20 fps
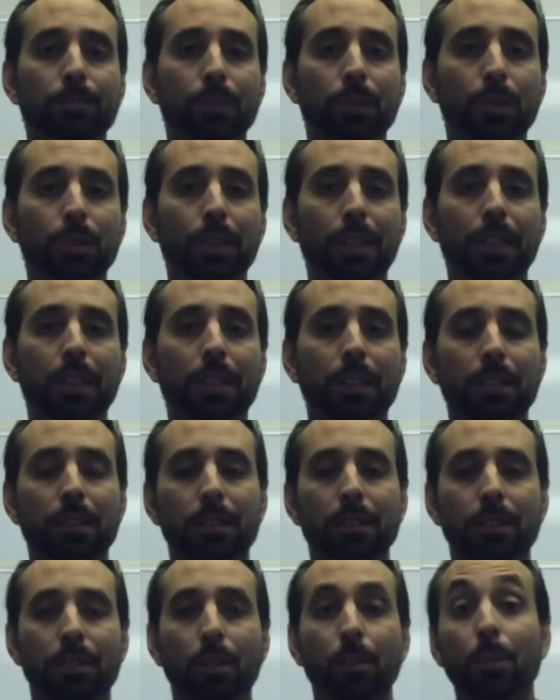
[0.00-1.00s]
Greek
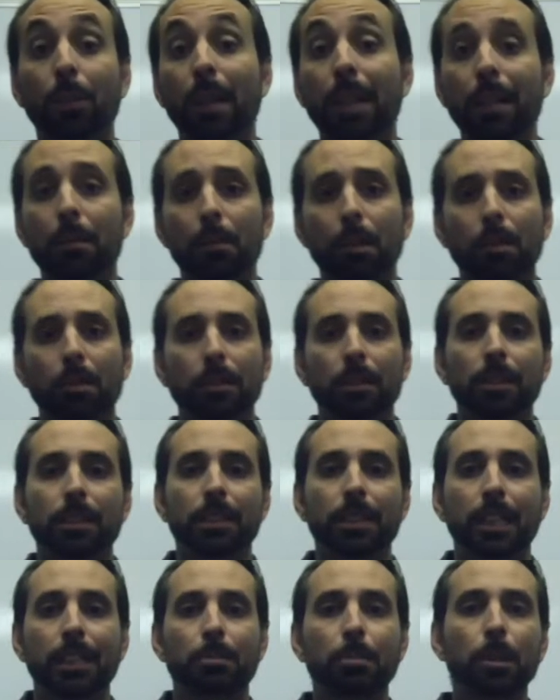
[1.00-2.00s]
Grammar
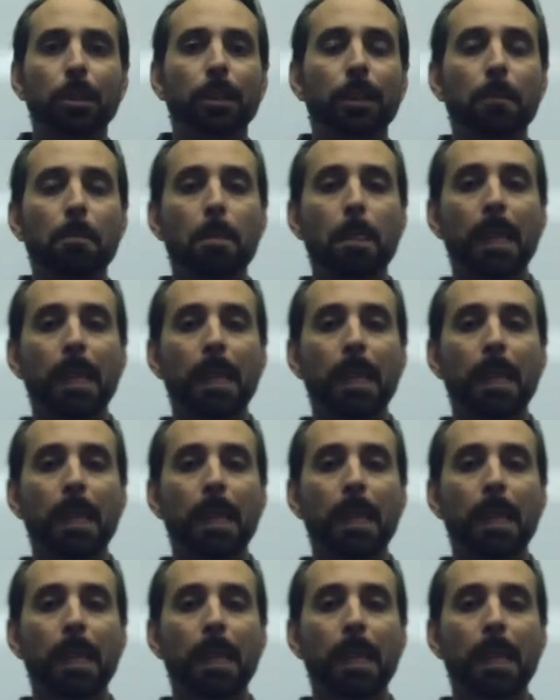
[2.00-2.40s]
textbook.